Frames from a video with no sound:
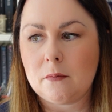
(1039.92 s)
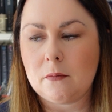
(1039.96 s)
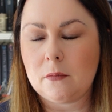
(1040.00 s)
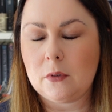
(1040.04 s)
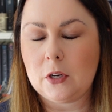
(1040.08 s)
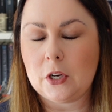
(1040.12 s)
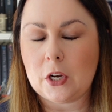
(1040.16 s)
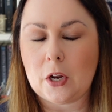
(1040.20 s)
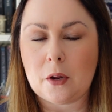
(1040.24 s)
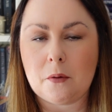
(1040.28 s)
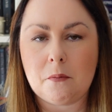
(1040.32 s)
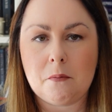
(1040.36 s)

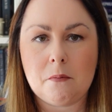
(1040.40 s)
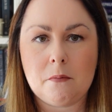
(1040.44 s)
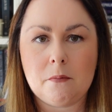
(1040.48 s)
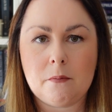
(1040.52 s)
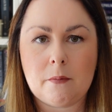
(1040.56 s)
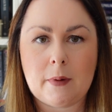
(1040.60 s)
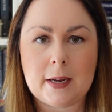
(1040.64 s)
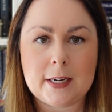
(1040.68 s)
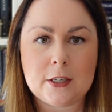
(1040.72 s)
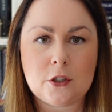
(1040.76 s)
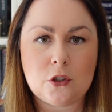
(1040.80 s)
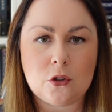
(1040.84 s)
you know,
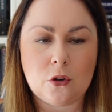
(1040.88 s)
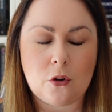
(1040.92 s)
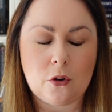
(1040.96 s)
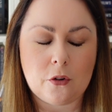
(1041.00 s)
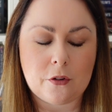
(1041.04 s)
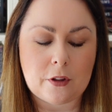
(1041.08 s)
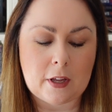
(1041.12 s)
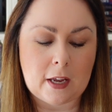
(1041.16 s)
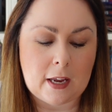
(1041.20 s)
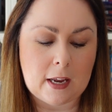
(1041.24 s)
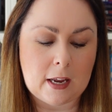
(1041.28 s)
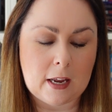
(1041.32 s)
make sure
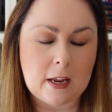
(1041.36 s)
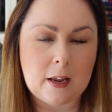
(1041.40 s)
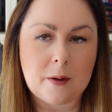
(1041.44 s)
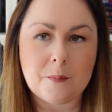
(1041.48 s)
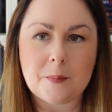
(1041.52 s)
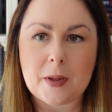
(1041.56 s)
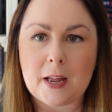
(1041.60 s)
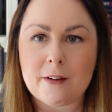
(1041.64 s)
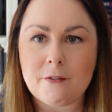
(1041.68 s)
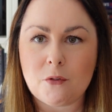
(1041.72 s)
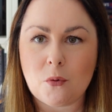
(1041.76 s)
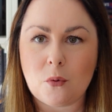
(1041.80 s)
that
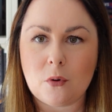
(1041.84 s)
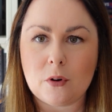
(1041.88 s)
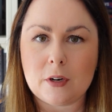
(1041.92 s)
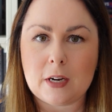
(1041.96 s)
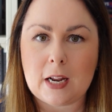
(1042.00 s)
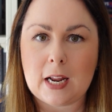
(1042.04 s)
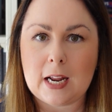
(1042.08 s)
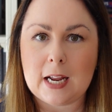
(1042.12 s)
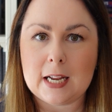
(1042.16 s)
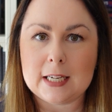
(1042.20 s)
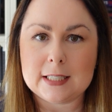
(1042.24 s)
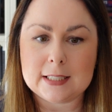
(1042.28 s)
everyone
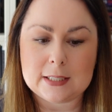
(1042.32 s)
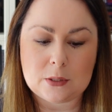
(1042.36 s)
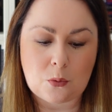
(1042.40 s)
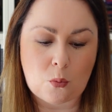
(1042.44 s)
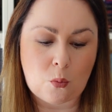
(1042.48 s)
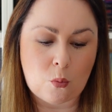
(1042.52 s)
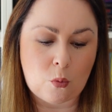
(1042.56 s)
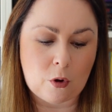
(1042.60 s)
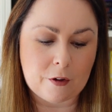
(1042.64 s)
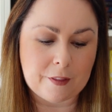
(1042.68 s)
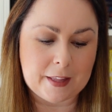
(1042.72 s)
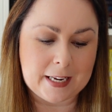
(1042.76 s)
has
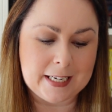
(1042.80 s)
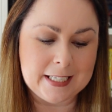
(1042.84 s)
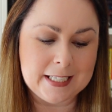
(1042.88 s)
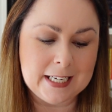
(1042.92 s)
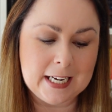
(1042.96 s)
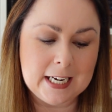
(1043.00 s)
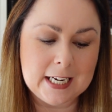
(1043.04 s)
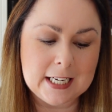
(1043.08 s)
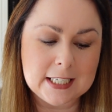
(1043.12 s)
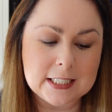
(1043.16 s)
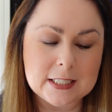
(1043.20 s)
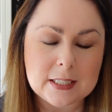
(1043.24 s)
what they
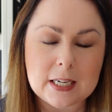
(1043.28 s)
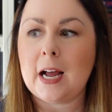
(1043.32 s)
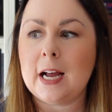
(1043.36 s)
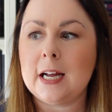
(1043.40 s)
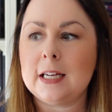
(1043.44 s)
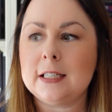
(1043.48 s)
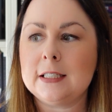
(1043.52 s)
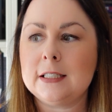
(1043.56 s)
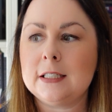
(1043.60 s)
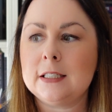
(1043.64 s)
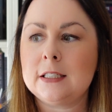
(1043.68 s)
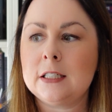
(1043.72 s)
need.
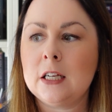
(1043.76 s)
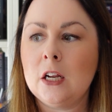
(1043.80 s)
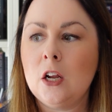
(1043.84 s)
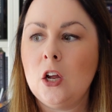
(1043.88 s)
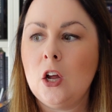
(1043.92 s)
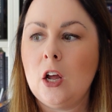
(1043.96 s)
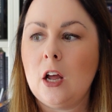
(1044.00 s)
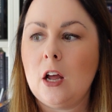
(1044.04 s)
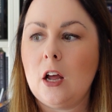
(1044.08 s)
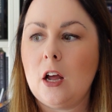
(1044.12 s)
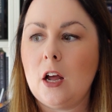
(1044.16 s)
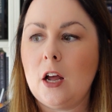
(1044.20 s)
And
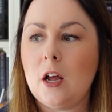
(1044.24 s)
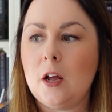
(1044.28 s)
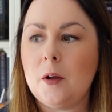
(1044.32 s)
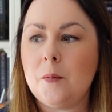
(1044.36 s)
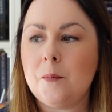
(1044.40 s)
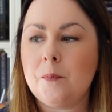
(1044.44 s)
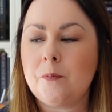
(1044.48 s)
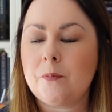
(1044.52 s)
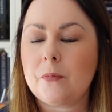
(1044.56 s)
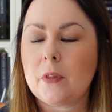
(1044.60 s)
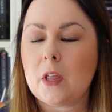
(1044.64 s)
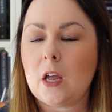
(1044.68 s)

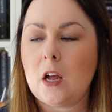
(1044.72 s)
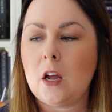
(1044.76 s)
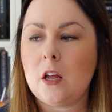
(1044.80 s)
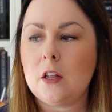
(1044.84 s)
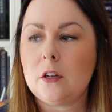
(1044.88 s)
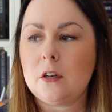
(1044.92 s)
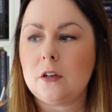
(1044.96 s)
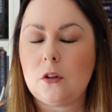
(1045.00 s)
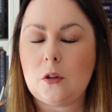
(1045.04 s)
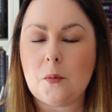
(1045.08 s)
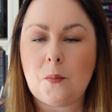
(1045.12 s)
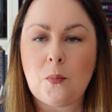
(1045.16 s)

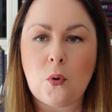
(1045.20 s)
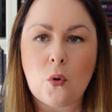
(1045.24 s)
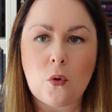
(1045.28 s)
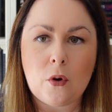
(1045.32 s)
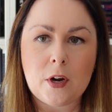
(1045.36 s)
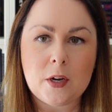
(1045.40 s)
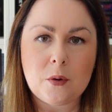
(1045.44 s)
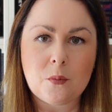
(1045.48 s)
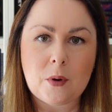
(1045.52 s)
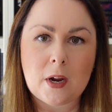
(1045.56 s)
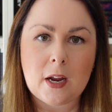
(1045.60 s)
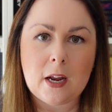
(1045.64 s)
at the
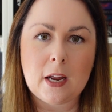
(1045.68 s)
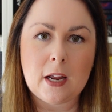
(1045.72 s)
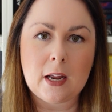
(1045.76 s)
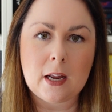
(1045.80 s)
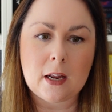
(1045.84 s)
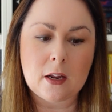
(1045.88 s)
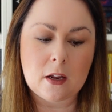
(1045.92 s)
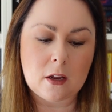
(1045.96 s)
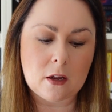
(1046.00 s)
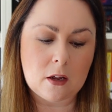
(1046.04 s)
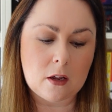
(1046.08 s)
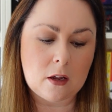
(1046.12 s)
point
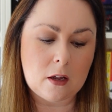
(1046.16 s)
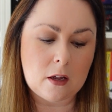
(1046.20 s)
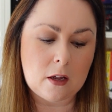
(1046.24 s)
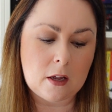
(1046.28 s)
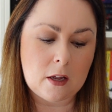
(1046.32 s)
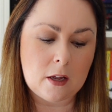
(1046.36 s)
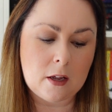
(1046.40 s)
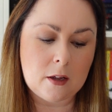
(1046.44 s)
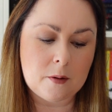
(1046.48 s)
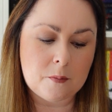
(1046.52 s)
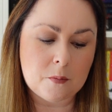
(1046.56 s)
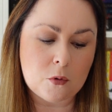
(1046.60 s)
where
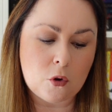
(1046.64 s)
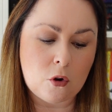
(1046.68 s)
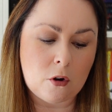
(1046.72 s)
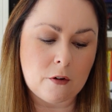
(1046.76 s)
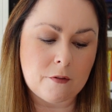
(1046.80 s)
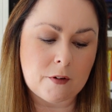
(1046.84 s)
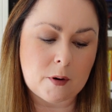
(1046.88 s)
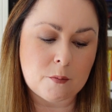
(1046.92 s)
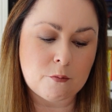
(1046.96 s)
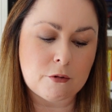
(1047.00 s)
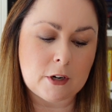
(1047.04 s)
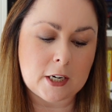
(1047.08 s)
Kurt
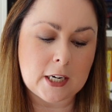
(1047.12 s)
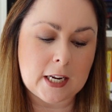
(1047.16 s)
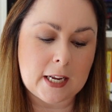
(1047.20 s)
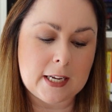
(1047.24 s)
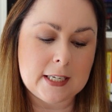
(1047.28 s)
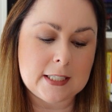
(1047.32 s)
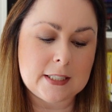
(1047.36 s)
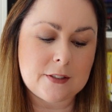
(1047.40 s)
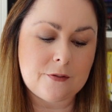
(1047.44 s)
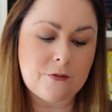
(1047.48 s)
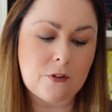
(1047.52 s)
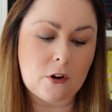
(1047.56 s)
von Breda
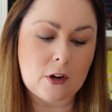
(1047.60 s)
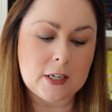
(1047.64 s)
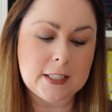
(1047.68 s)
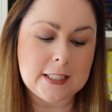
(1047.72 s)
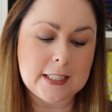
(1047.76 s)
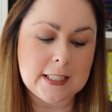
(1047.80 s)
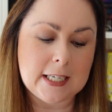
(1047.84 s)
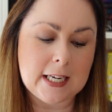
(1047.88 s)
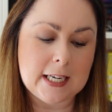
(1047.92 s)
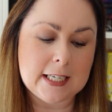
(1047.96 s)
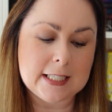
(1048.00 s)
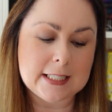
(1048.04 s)
is
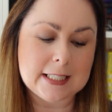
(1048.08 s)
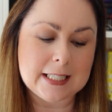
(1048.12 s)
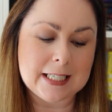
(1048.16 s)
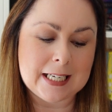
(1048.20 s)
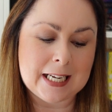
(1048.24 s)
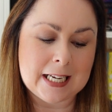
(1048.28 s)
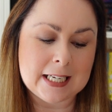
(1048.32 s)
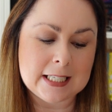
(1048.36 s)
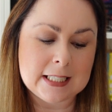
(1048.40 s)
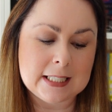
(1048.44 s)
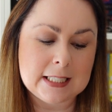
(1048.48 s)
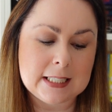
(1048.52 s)
fighting his
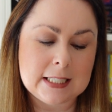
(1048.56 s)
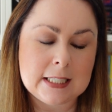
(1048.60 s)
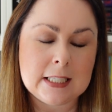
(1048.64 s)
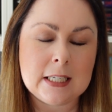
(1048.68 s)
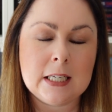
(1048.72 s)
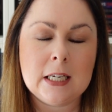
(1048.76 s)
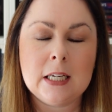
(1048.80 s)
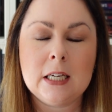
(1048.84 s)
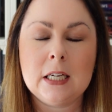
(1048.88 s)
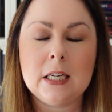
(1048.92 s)
last